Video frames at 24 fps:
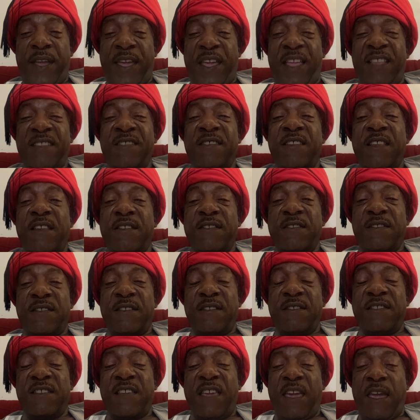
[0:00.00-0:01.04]

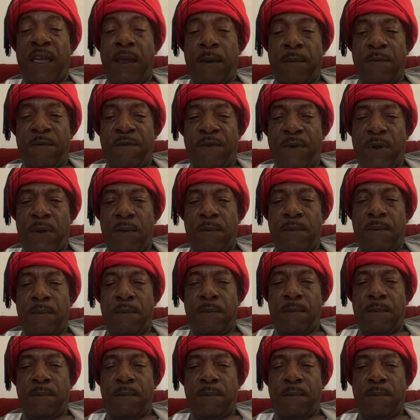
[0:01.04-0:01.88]
ancestors came from.